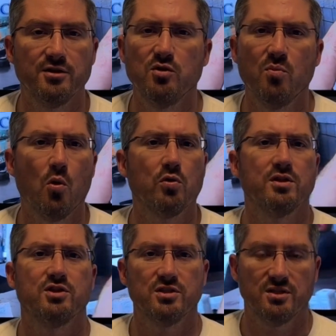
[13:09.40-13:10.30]
do more than
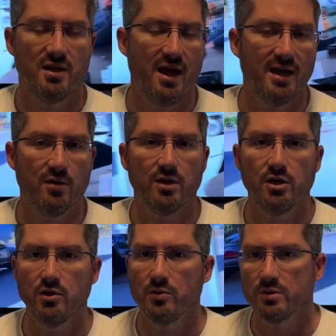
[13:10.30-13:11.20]
just hang out in the
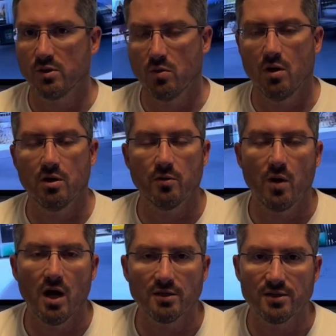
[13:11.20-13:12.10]
dunes or crawl on the
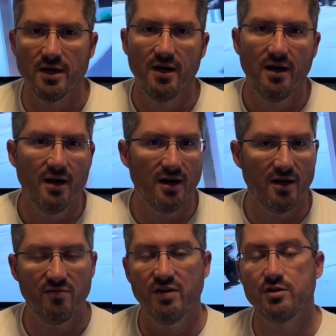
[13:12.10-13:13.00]
rocks. Have
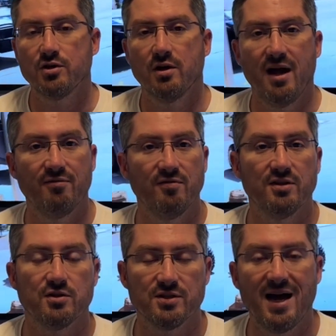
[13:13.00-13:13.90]

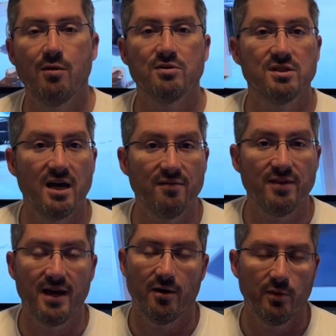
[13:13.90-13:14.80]
adventures outside of
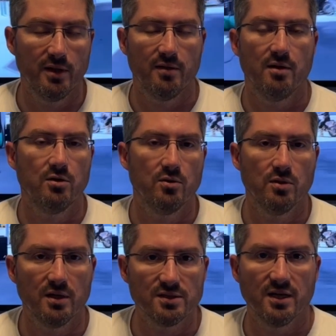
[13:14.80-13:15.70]
that. I really do
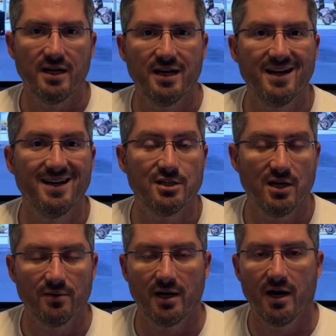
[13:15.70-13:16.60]
think it's going to hit a niche
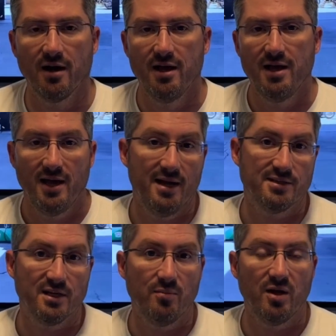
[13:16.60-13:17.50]
out there, and it's
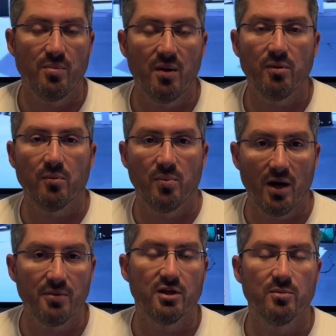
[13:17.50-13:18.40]
going to be a
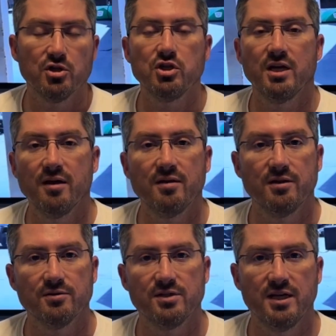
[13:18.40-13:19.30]
popular machine. I think you'll
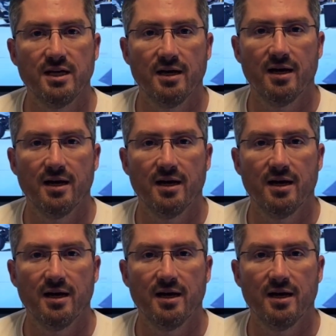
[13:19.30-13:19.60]
see